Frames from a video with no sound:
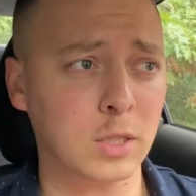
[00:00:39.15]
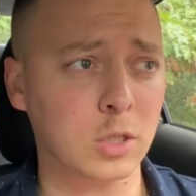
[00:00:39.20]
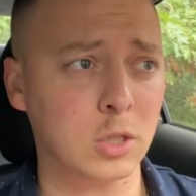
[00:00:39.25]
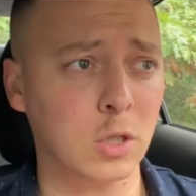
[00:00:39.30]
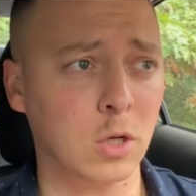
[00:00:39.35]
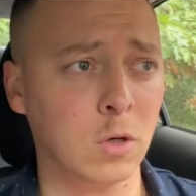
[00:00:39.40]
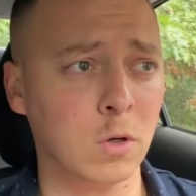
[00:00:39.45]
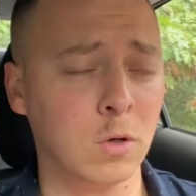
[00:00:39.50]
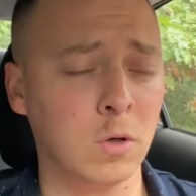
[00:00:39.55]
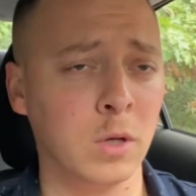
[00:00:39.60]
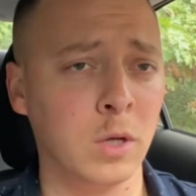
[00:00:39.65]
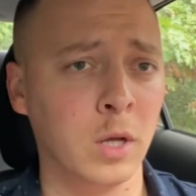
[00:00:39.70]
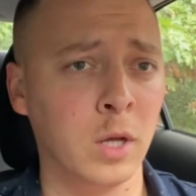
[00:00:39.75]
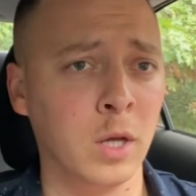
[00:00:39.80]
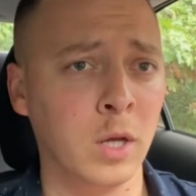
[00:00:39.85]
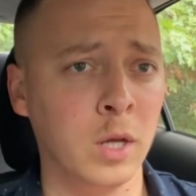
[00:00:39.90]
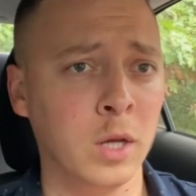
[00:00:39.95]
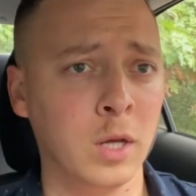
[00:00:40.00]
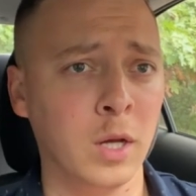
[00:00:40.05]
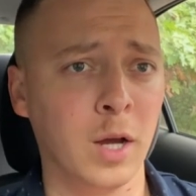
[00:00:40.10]
So
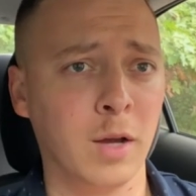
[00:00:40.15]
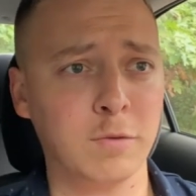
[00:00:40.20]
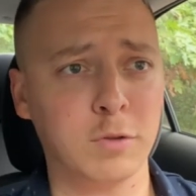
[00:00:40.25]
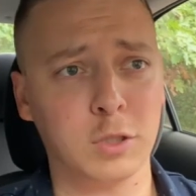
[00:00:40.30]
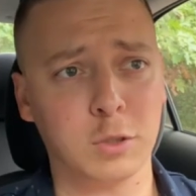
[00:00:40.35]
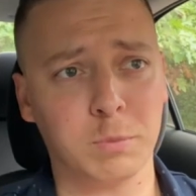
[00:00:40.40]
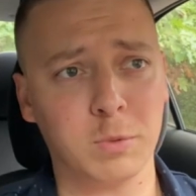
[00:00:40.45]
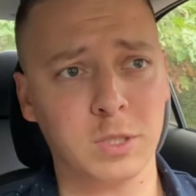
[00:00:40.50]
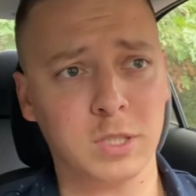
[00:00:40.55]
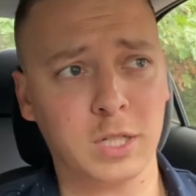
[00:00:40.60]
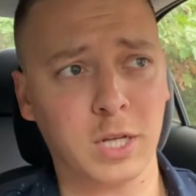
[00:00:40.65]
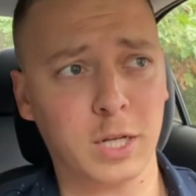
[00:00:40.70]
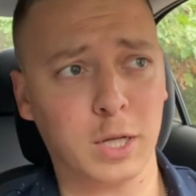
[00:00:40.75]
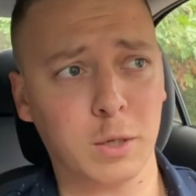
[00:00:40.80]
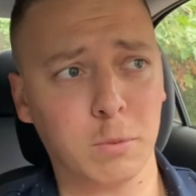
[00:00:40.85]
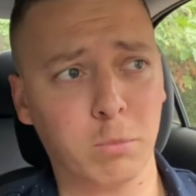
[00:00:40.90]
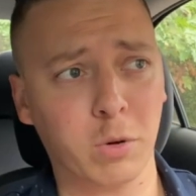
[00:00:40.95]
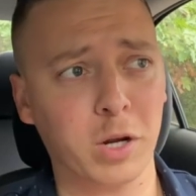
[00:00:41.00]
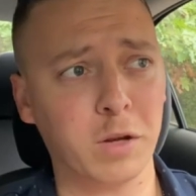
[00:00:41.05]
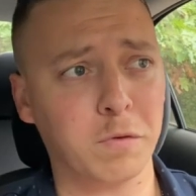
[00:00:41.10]
I've just been taking
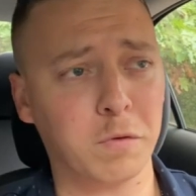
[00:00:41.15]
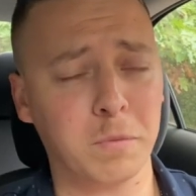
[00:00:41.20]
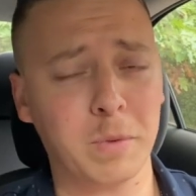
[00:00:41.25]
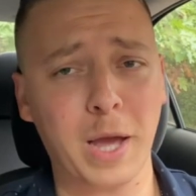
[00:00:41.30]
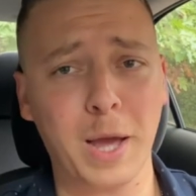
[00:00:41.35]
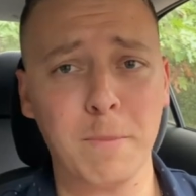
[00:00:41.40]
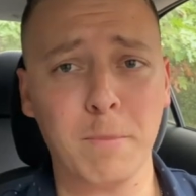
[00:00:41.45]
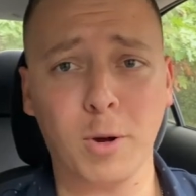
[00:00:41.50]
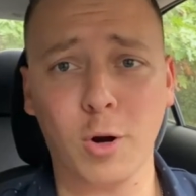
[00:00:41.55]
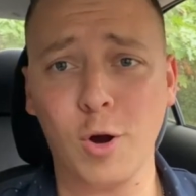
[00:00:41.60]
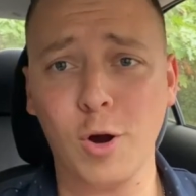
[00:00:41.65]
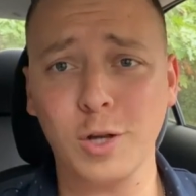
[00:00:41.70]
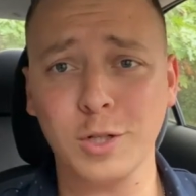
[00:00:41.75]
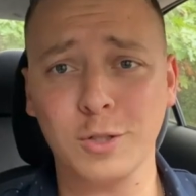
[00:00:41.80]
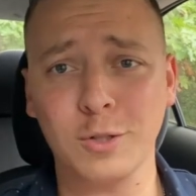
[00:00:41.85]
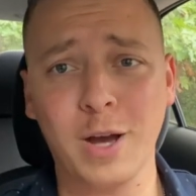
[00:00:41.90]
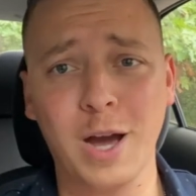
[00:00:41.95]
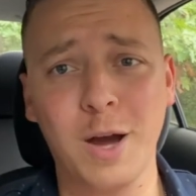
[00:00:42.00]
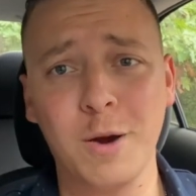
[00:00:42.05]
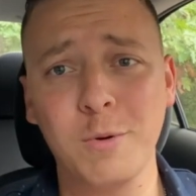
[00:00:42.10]
a break from that. But
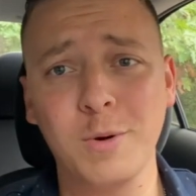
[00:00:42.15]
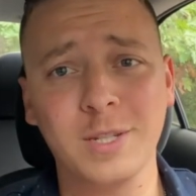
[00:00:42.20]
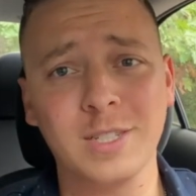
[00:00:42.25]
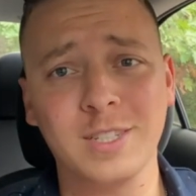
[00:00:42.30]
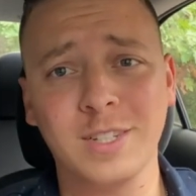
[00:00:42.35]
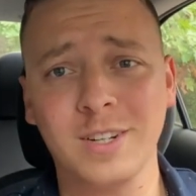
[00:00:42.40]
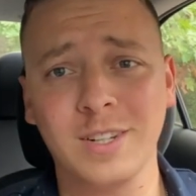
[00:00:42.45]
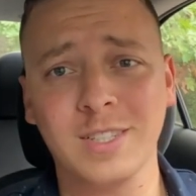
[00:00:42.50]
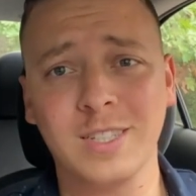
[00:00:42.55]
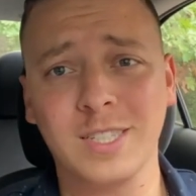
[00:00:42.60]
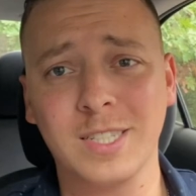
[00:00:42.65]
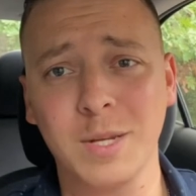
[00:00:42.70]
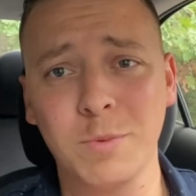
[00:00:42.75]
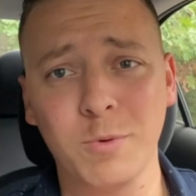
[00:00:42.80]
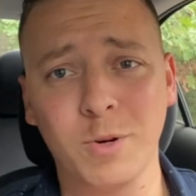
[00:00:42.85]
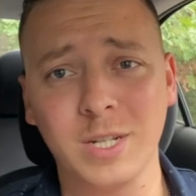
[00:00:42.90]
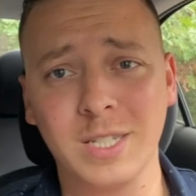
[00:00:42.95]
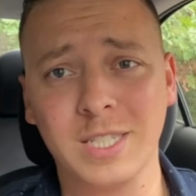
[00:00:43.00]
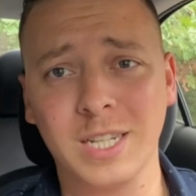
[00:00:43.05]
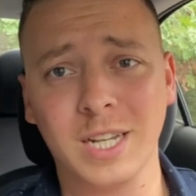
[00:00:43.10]
also I wasn't on semen
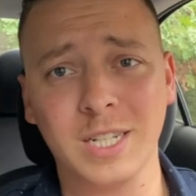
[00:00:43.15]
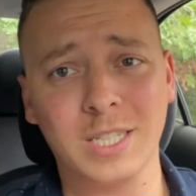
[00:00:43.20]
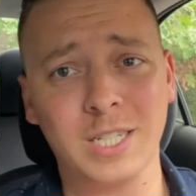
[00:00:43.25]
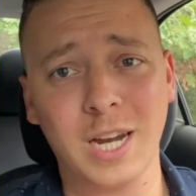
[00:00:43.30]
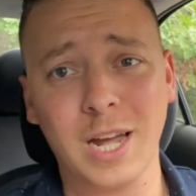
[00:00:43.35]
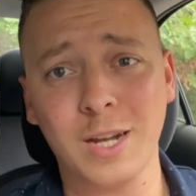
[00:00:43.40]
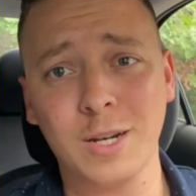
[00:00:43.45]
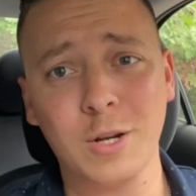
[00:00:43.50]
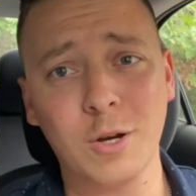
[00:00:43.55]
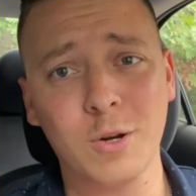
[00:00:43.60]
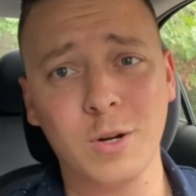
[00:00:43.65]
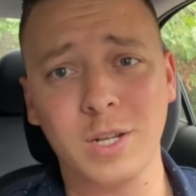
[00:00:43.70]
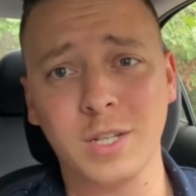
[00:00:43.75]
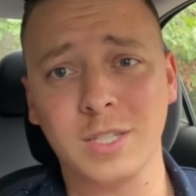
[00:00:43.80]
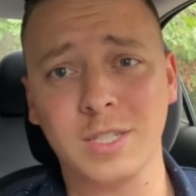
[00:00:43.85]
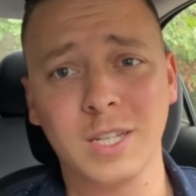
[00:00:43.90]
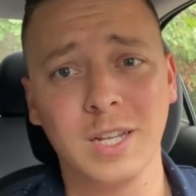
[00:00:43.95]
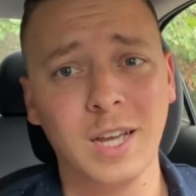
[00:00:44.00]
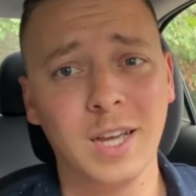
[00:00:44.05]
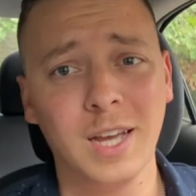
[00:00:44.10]
retention. I
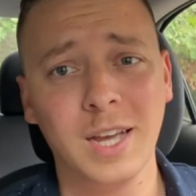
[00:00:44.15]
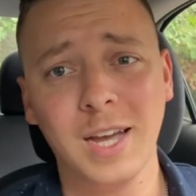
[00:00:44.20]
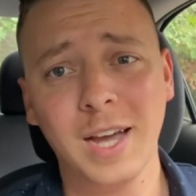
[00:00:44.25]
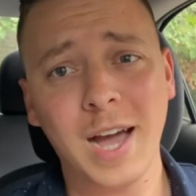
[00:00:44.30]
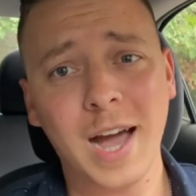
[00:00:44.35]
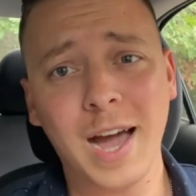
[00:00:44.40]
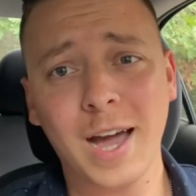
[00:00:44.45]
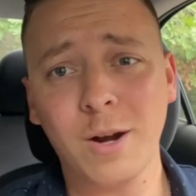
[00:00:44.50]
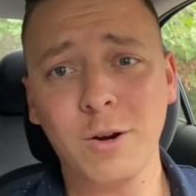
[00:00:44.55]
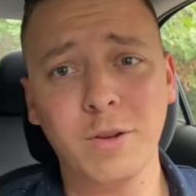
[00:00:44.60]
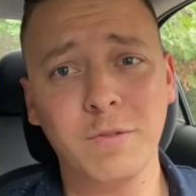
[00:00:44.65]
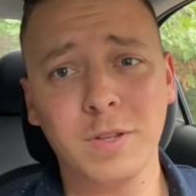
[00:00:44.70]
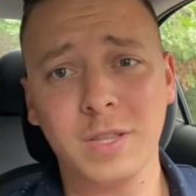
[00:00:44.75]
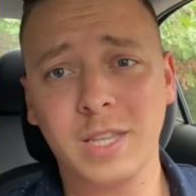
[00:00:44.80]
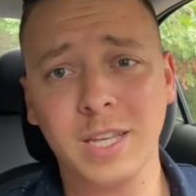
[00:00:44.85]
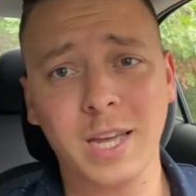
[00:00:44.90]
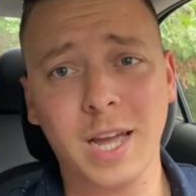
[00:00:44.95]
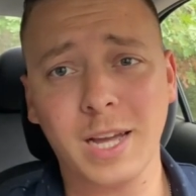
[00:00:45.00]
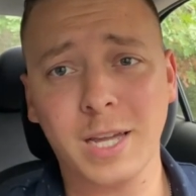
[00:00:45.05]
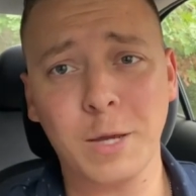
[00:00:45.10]
noticed I don't even
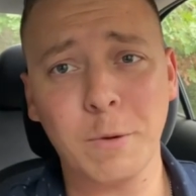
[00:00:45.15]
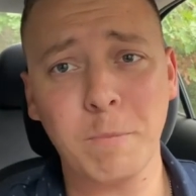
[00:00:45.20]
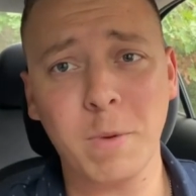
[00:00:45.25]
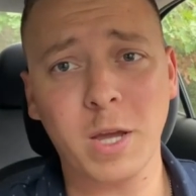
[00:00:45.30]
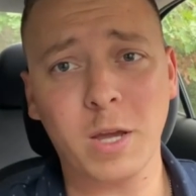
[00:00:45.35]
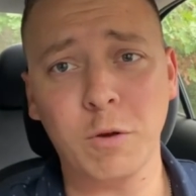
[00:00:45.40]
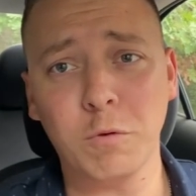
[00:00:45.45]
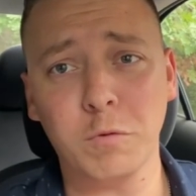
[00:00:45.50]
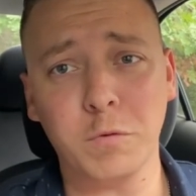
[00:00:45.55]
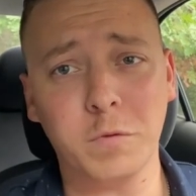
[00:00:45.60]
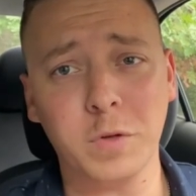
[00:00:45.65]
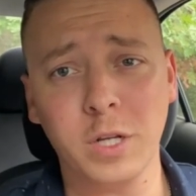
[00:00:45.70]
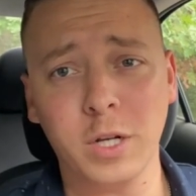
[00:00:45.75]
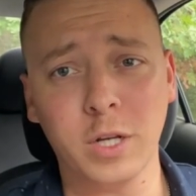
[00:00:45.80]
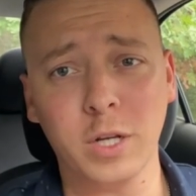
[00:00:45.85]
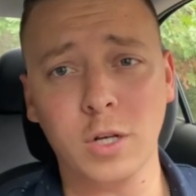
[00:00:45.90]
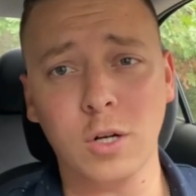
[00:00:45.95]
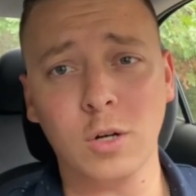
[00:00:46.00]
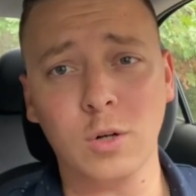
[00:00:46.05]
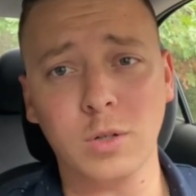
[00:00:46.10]
think I can make a
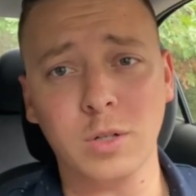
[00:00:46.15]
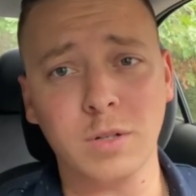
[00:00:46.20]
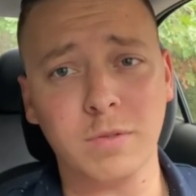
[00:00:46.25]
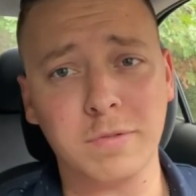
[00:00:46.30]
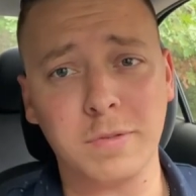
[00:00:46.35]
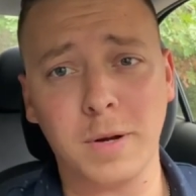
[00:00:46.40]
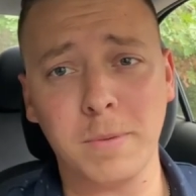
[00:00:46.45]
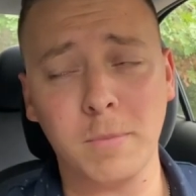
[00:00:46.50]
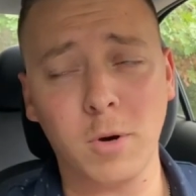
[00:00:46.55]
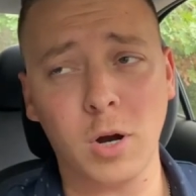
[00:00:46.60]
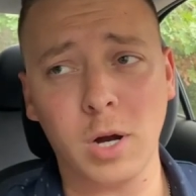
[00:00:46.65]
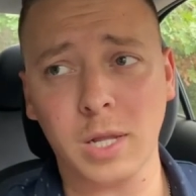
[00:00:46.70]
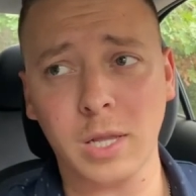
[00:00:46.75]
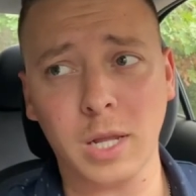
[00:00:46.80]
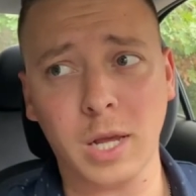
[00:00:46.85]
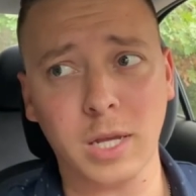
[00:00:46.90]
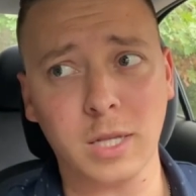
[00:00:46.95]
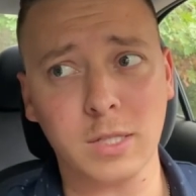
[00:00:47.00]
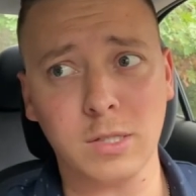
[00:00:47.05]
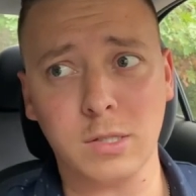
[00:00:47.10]
video if I'm on
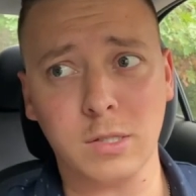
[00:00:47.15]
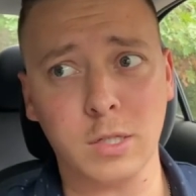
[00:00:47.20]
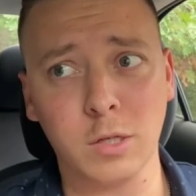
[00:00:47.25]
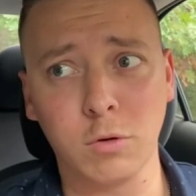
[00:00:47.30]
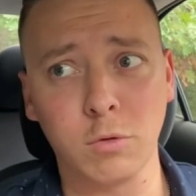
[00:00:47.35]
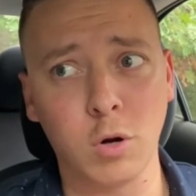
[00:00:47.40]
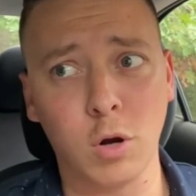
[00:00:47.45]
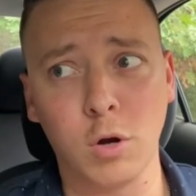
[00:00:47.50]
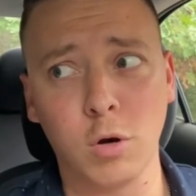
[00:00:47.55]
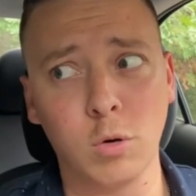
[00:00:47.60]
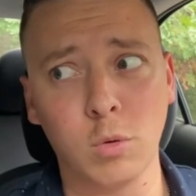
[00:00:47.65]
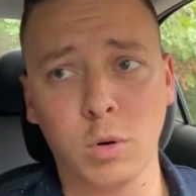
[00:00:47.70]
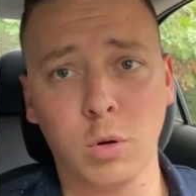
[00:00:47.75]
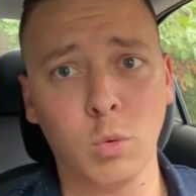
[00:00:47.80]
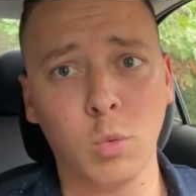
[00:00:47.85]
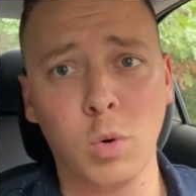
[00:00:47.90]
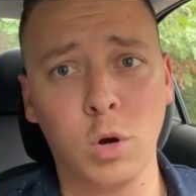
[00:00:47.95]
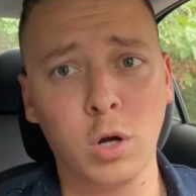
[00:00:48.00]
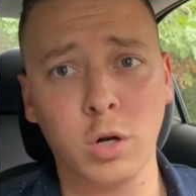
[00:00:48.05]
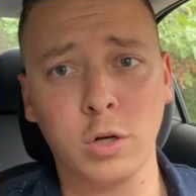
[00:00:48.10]
like zero or
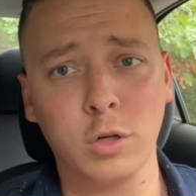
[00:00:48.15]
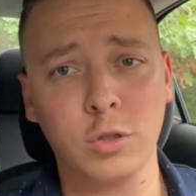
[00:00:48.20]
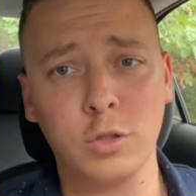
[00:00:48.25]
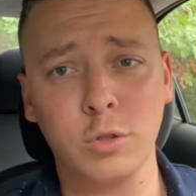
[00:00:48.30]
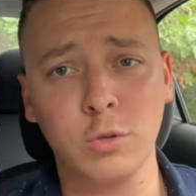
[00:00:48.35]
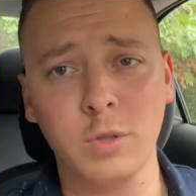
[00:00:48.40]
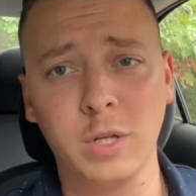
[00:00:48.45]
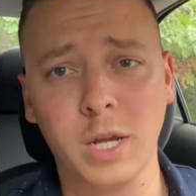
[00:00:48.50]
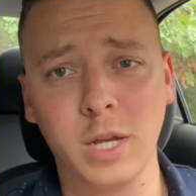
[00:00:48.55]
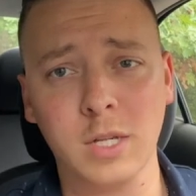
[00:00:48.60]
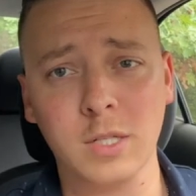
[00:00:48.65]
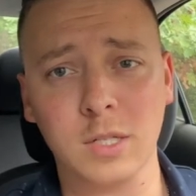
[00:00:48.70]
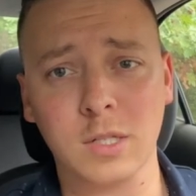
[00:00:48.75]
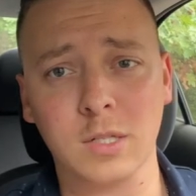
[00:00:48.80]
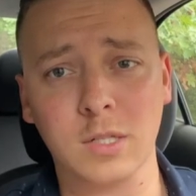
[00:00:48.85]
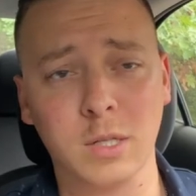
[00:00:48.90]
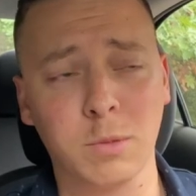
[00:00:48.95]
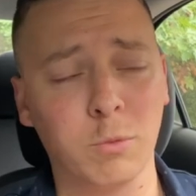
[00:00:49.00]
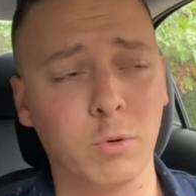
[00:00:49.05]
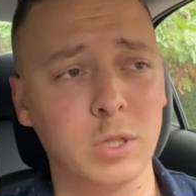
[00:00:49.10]
one or two days of
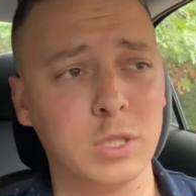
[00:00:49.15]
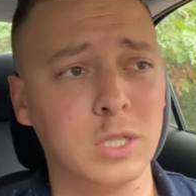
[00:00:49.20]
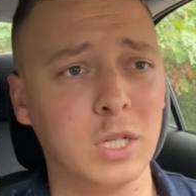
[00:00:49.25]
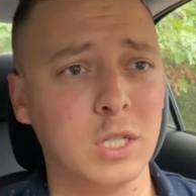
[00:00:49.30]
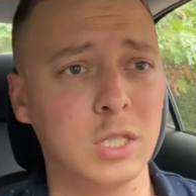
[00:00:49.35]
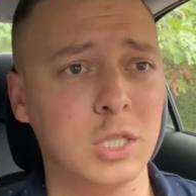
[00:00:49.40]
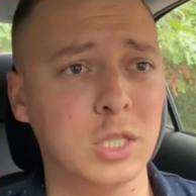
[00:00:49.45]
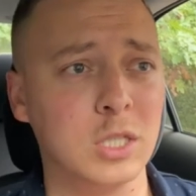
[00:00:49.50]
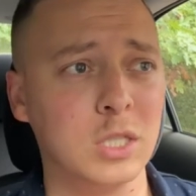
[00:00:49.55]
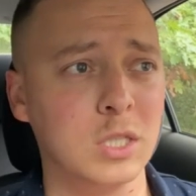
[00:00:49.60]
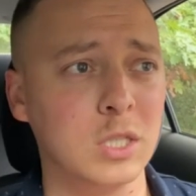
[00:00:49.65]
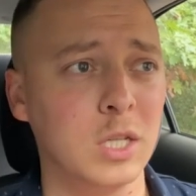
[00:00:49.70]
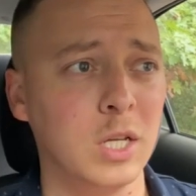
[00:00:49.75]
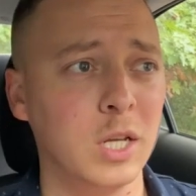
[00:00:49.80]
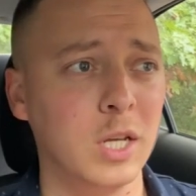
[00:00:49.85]
semen retention.